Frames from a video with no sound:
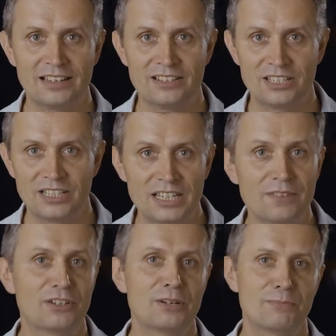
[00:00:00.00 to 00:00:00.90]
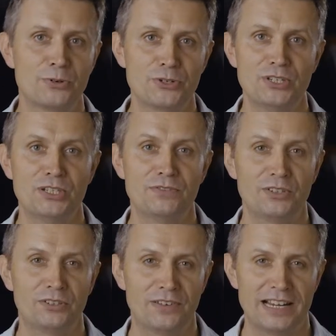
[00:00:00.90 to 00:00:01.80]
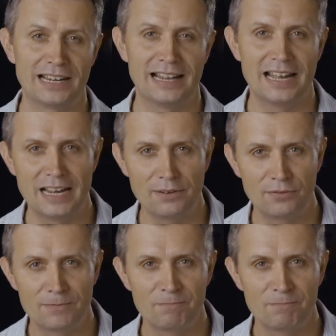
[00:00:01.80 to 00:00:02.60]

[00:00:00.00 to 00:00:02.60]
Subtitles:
significant portions of your event live.